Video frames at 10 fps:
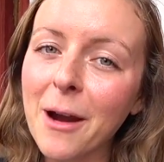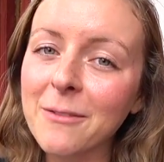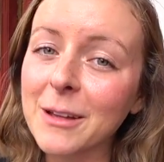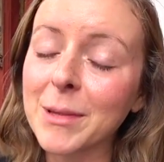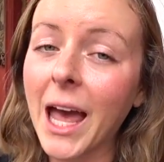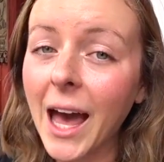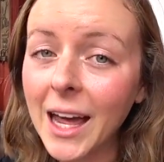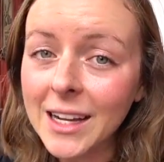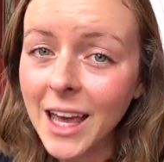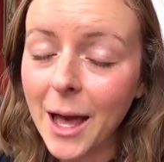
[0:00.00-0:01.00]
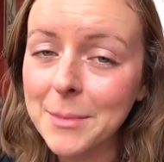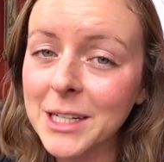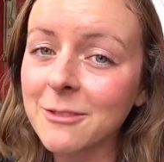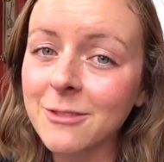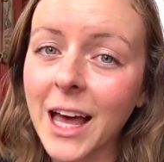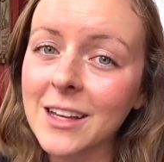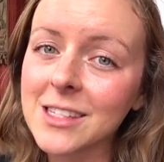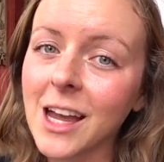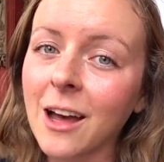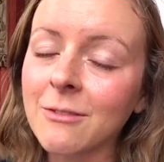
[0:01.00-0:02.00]
our family had a cabin in
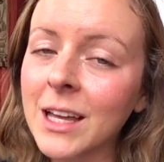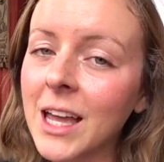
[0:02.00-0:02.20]
Flagstaff